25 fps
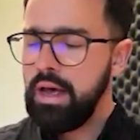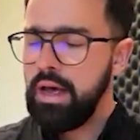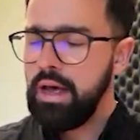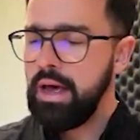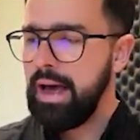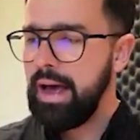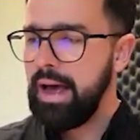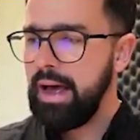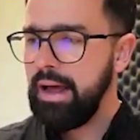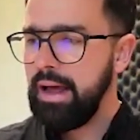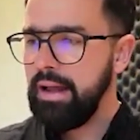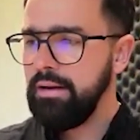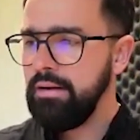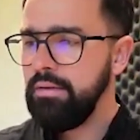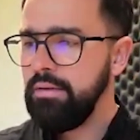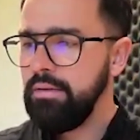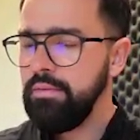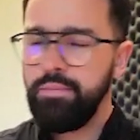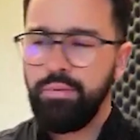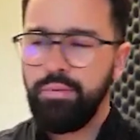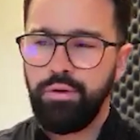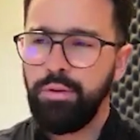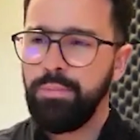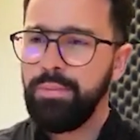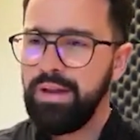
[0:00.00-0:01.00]

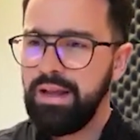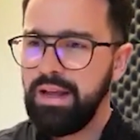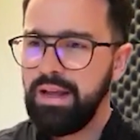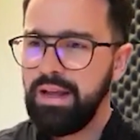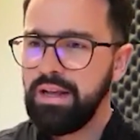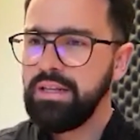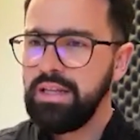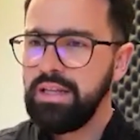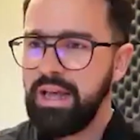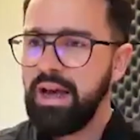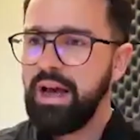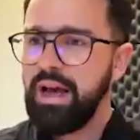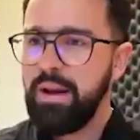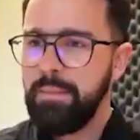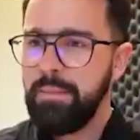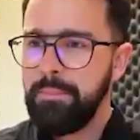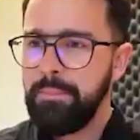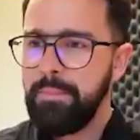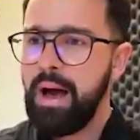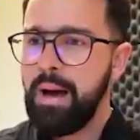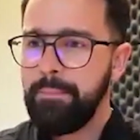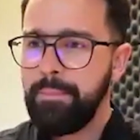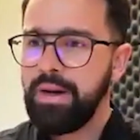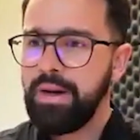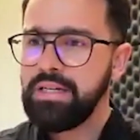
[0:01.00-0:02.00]
And probably
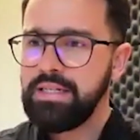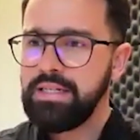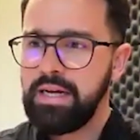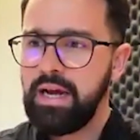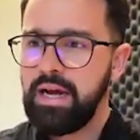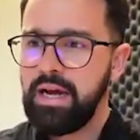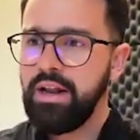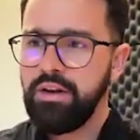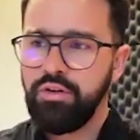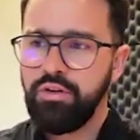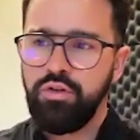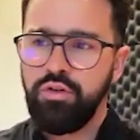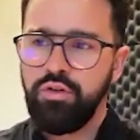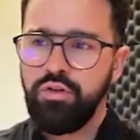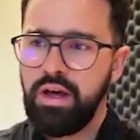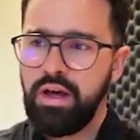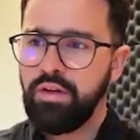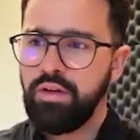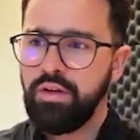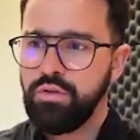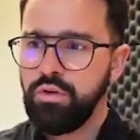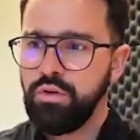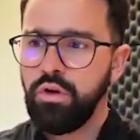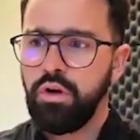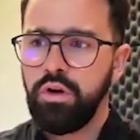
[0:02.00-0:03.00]
a budget under
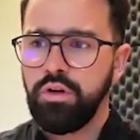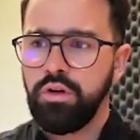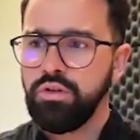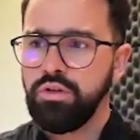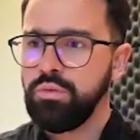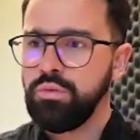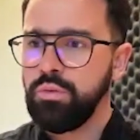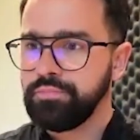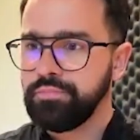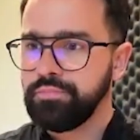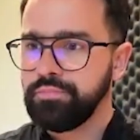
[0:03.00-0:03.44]
$2,000 would.